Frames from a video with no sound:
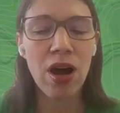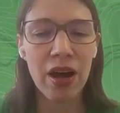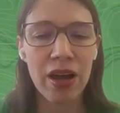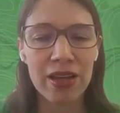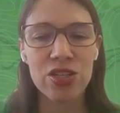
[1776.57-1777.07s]
what
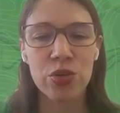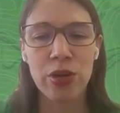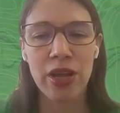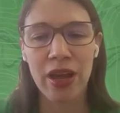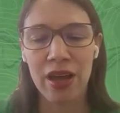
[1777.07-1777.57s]
height do
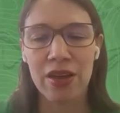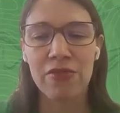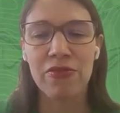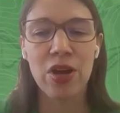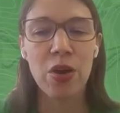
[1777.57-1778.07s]
we
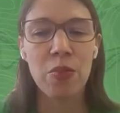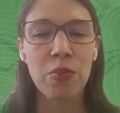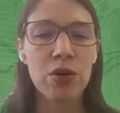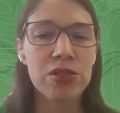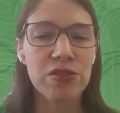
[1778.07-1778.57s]
have
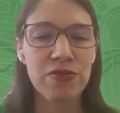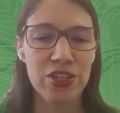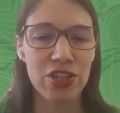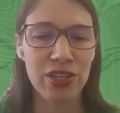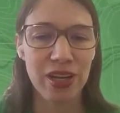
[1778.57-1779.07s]
most
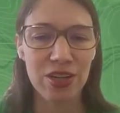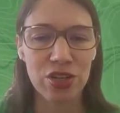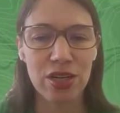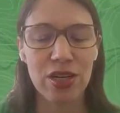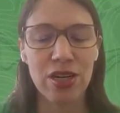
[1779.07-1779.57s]

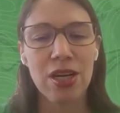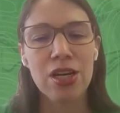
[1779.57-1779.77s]
vegetation?